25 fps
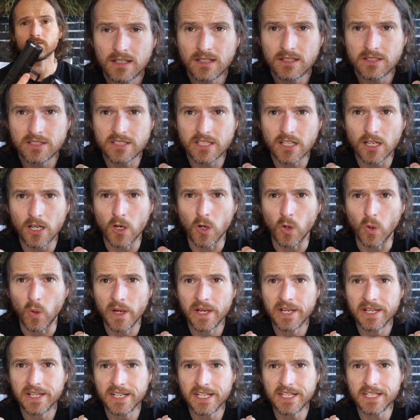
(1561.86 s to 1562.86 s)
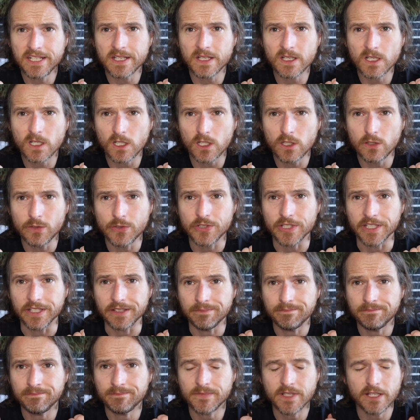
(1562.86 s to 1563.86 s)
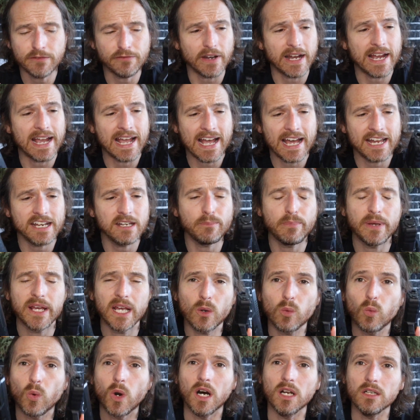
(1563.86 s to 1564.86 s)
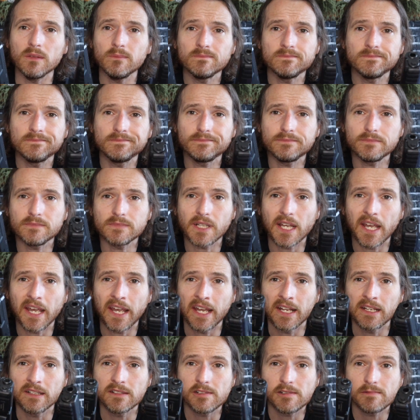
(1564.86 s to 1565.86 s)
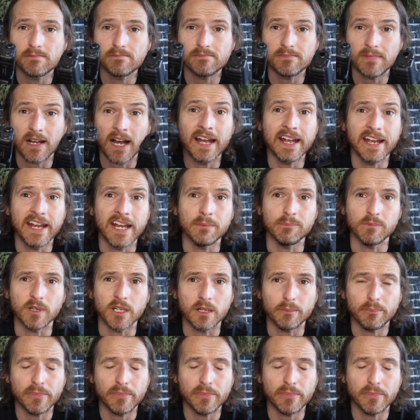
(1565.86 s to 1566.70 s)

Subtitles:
So, in conclusion, if I had to pick one, and I am going to